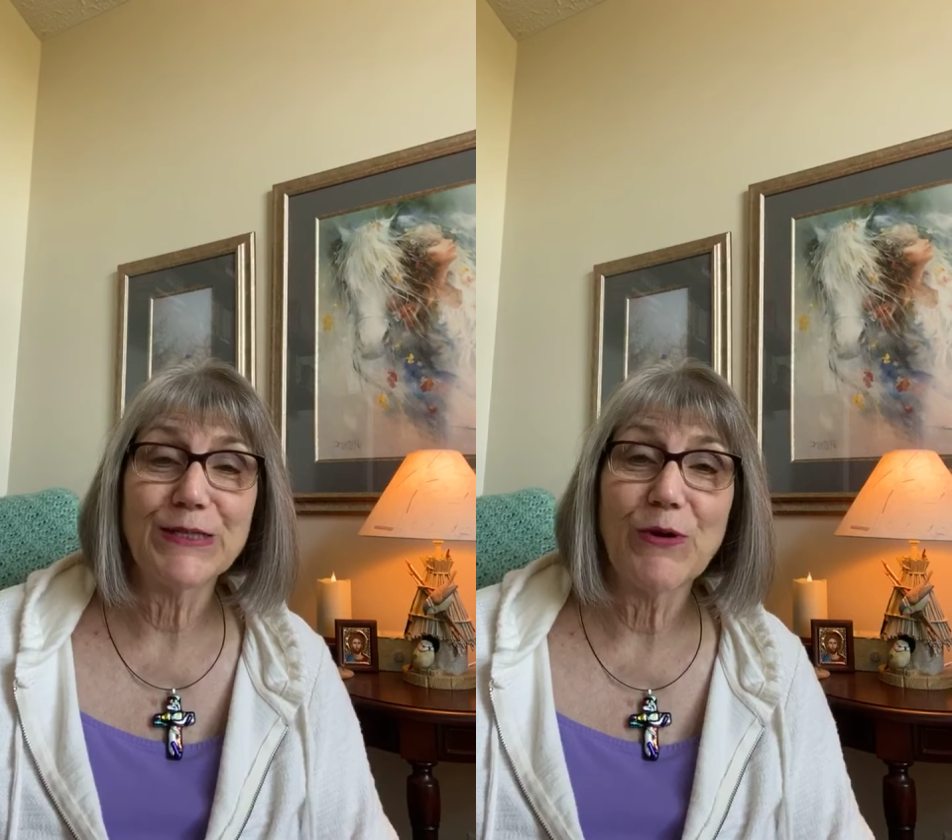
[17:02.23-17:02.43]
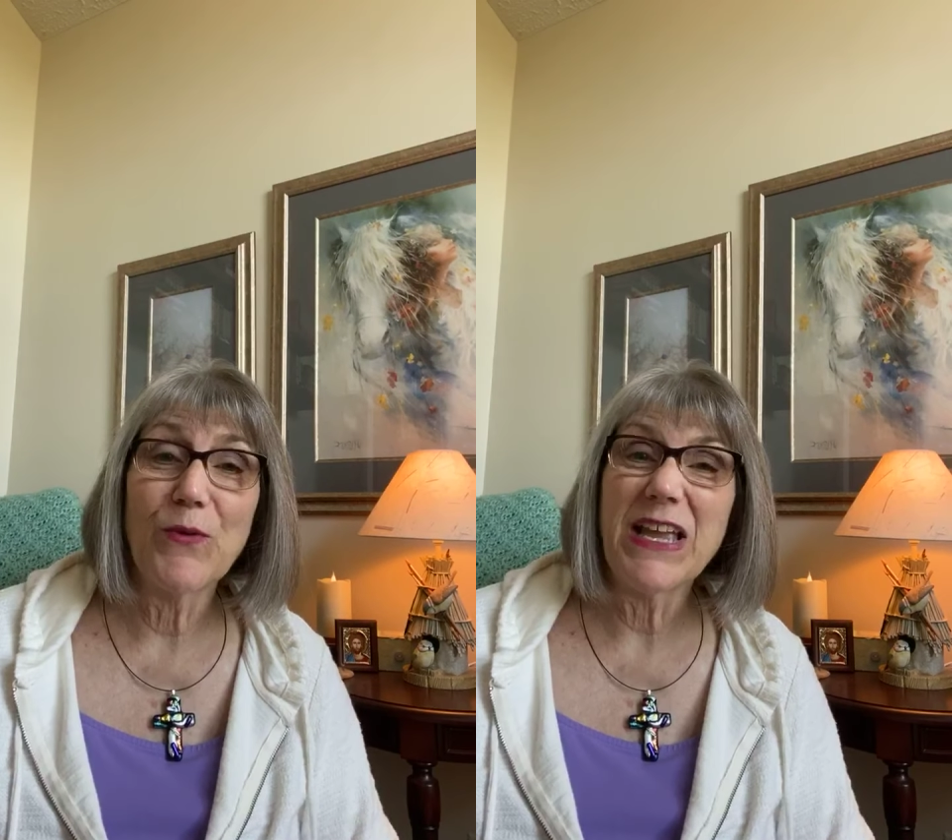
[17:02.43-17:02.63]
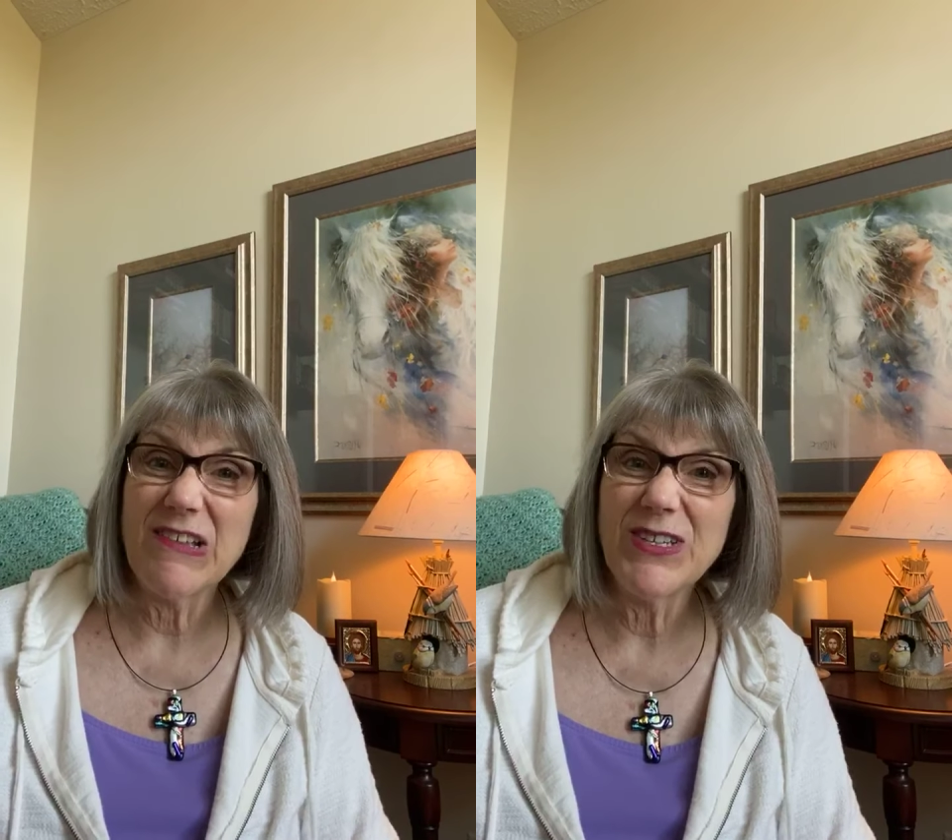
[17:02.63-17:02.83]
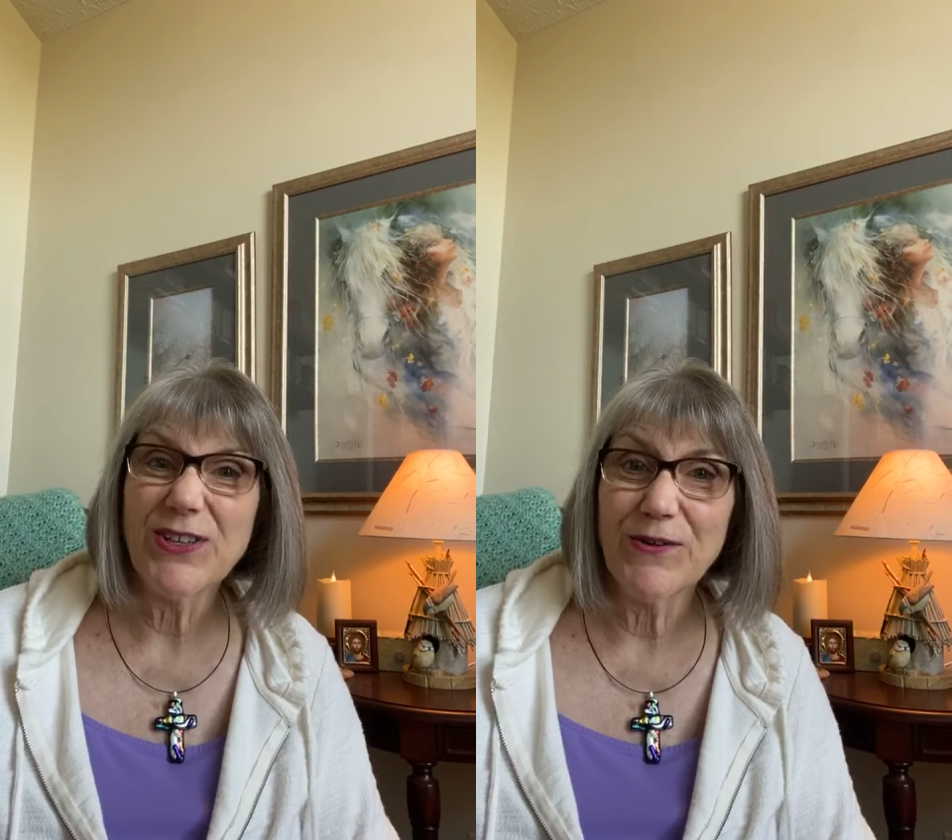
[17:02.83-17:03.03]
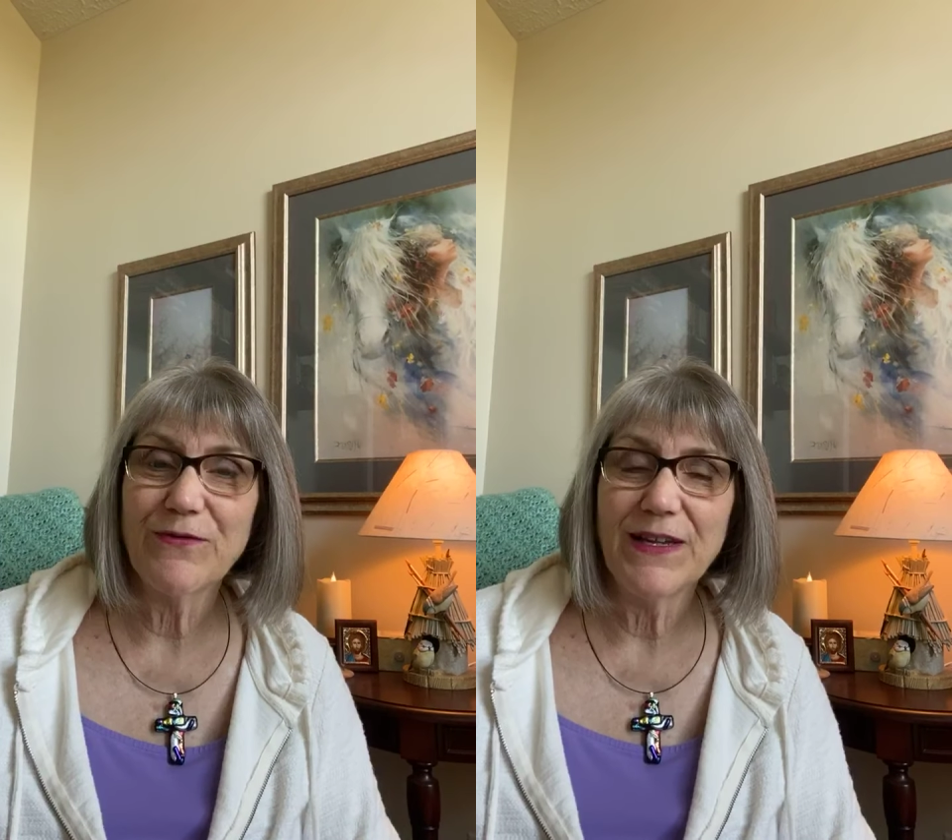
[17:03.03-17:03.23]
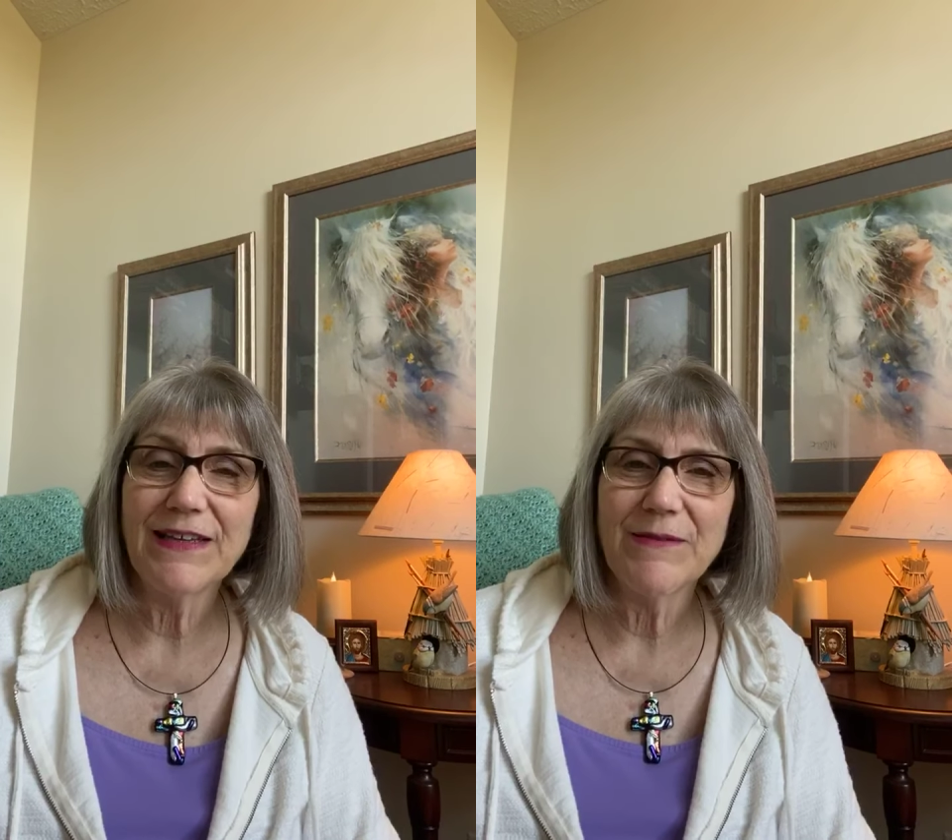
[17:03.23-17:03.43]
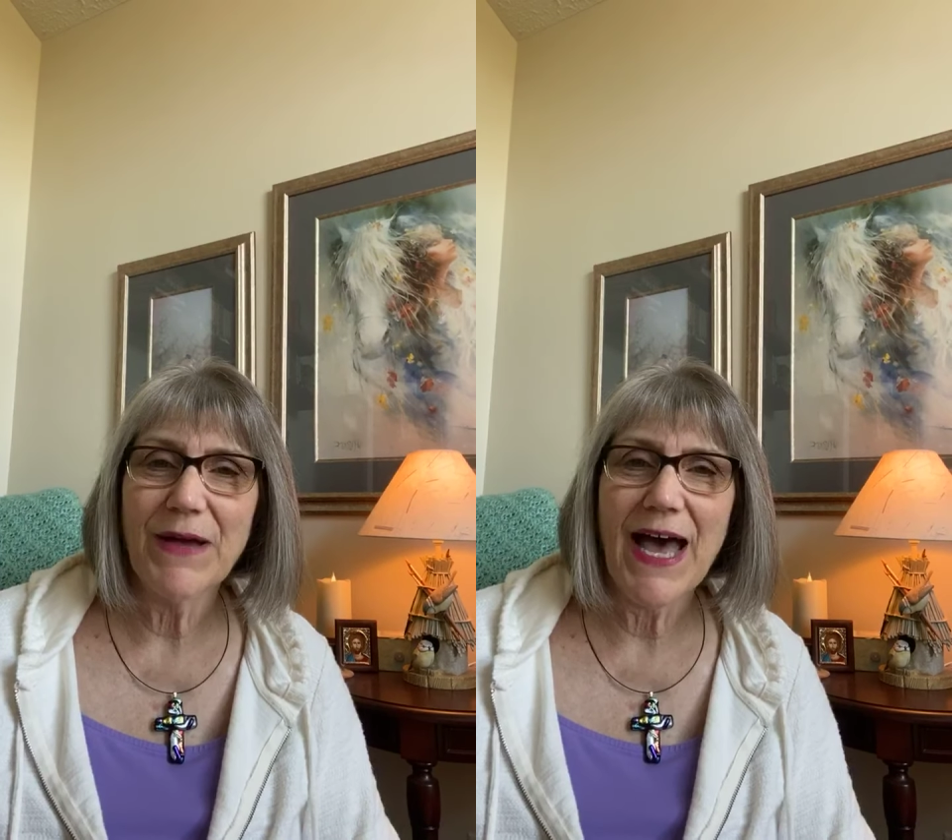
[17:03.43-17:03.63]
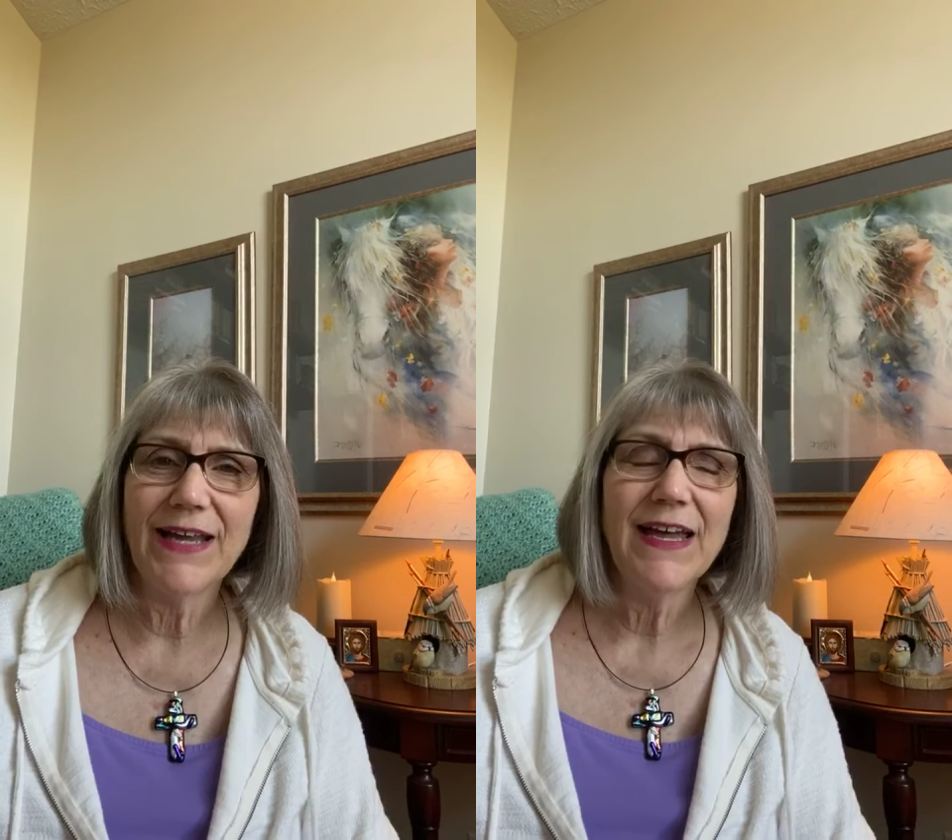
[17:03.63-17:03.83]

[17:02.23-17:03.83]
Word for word: but we start feeling bad.